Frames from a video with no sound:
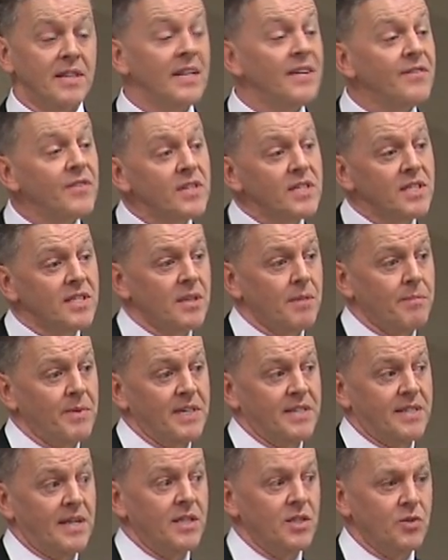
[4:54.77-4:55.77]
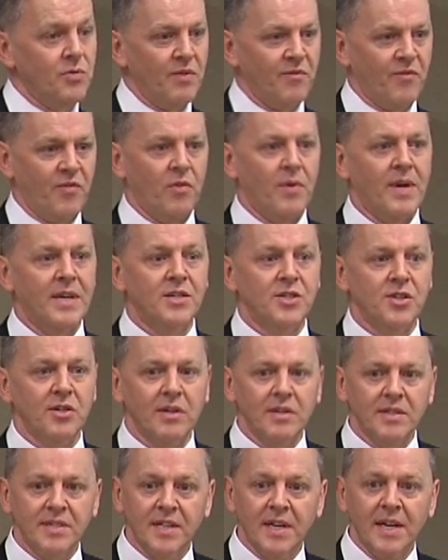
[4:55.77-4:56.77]
and even to some extent to
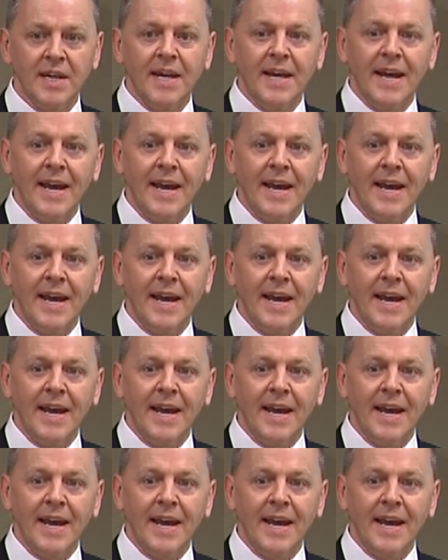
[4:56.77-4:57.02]
influentials,